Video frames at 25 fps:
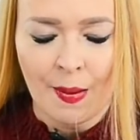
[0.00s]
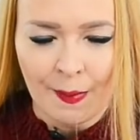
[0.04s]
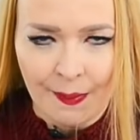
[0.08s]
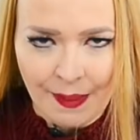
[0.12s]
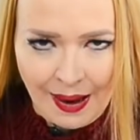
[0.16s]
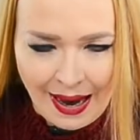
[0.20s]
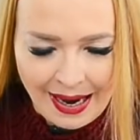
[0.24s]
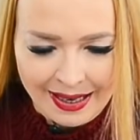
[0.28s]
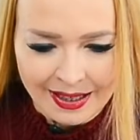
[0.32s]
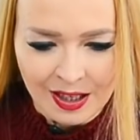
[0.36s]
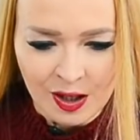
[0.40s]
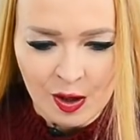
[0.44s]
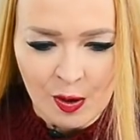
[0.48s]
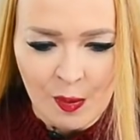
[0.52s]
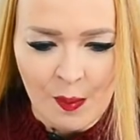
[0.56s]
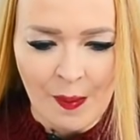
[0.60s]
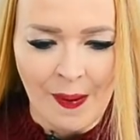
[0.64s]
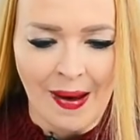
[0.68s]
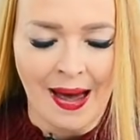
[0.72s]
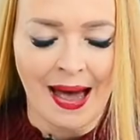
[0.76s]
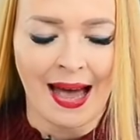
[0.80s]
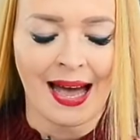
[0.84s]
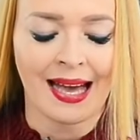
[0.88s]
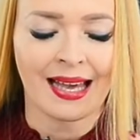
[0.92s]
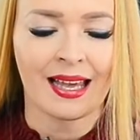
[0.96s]
Packing your
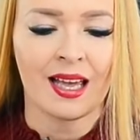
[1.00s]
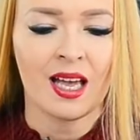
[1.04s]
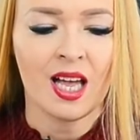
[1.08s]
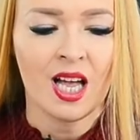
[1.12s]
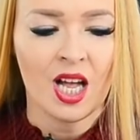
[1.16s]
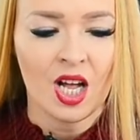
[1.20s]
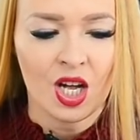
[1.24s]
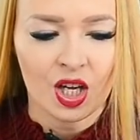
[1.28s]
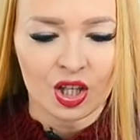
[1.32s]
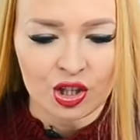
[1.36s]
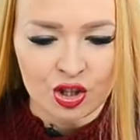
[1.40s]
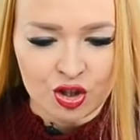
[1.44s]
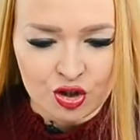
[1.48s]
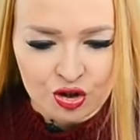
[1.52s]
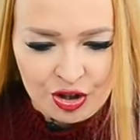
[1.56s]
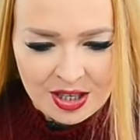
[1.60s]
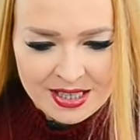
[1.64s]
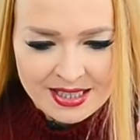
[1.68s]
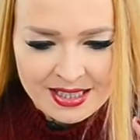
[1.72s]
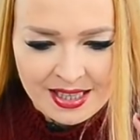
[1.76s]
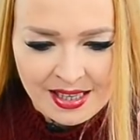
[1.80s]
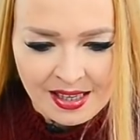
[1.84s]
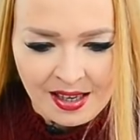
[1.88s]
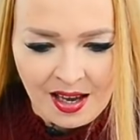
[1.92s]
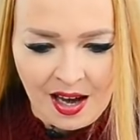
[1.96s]
bag,
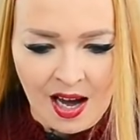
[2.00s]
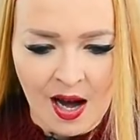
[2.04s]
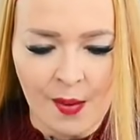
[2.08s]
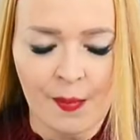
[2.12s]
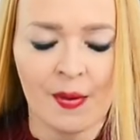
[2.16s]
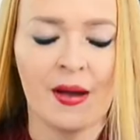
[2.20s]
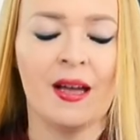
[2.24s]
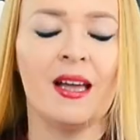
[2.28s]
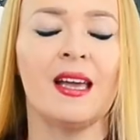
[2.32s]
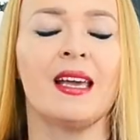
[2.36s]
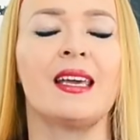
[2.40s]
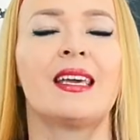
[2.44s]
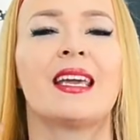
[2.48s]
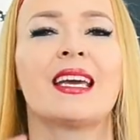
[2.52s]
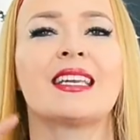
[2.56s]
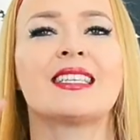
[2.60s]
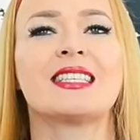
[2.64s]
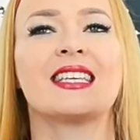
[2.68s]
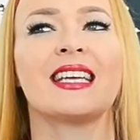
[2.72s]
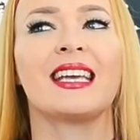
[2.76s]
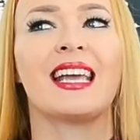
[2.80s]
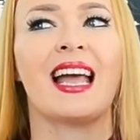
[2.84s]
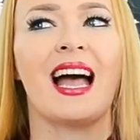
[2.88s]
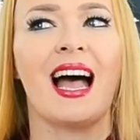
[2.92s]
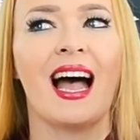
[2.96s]
dressing up,
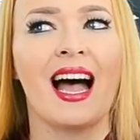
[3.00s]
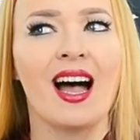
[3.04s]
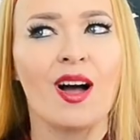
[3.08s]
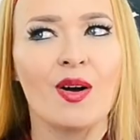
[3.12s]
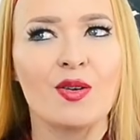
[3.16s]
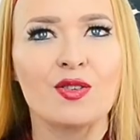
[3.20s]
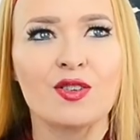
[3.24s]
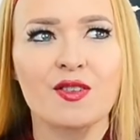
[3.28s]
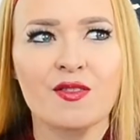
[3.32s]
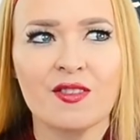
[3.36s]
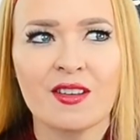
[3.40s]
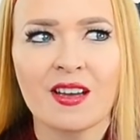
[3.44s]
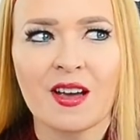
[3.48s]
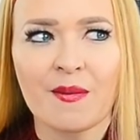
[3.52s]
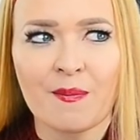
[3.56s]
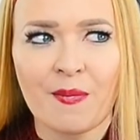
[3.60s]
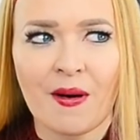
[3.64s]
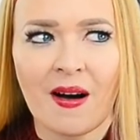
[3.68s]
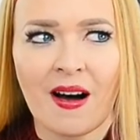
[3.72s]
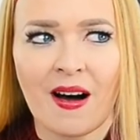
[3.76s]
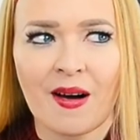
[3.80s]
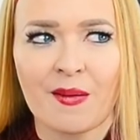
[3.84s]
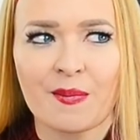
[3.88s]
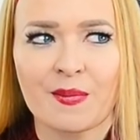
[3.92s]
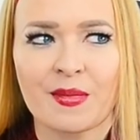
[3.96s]
getting out of the
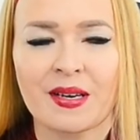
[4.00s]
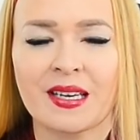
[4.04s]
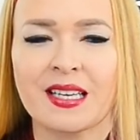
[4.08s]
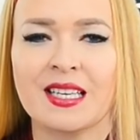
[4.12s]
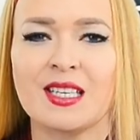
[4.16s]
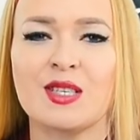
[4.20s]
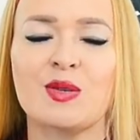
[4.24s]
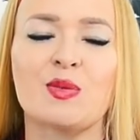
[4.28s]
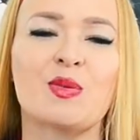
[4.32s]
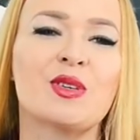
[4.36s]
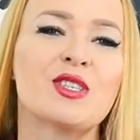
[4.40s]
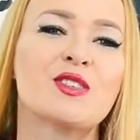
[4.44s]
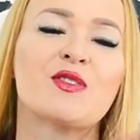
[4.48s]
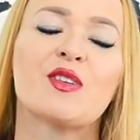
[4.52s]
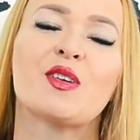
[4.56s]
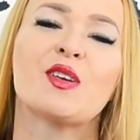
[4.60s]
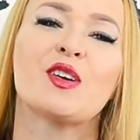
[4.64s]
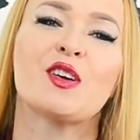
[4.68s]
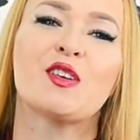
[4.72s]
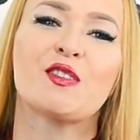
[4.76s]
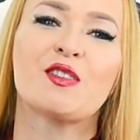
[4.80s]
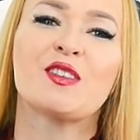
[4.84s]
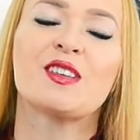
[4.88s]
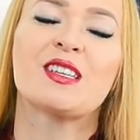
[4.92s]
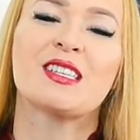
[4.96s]
apartment, which very
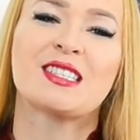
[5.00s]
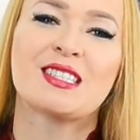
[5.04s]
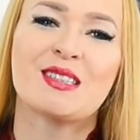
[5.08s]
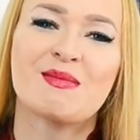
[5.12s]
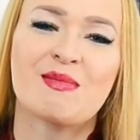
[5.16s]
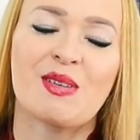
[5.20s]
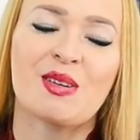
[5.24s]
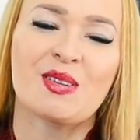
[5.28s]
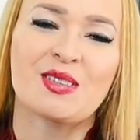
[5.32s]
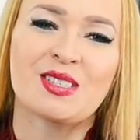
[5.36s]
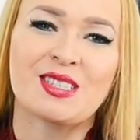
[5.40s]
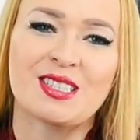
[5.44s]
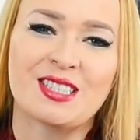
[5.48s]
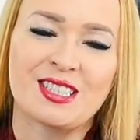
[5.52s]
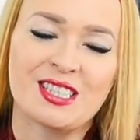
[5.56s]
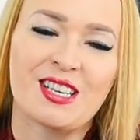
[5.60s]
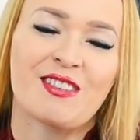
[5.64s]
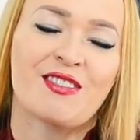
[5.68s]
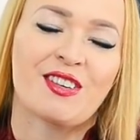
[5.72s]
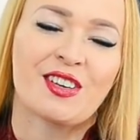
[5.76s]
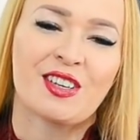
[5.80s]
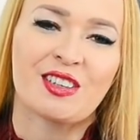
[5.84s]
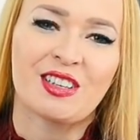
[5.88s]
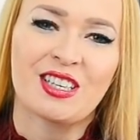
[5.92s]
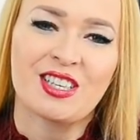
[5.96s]
often is the most
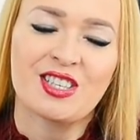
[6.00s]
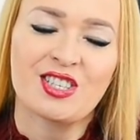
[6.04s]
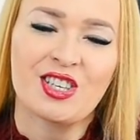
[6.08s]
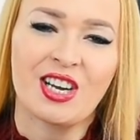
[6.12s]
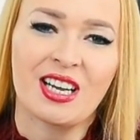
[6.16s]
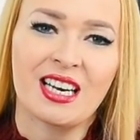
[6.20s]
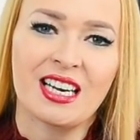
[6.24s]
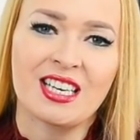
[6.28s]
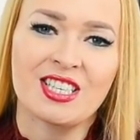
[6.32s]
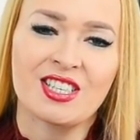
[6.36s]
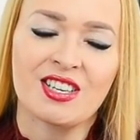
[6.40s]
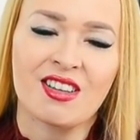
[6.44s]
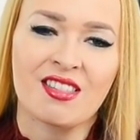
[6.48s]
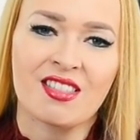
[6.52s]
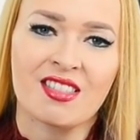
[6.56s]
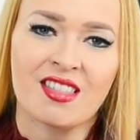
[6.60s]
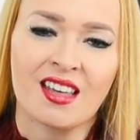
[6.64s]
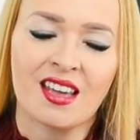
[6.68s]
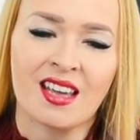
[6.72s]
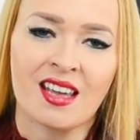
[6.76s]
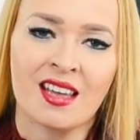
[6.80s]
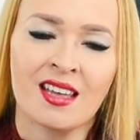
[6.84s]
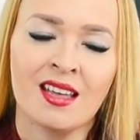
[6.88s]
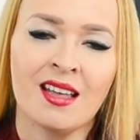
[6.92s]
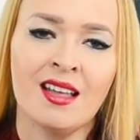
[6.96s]
difficult and challenging
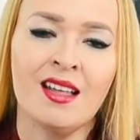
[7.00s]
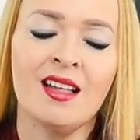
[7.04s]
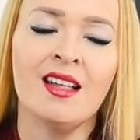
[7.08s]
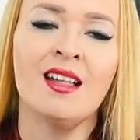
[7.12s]
thing,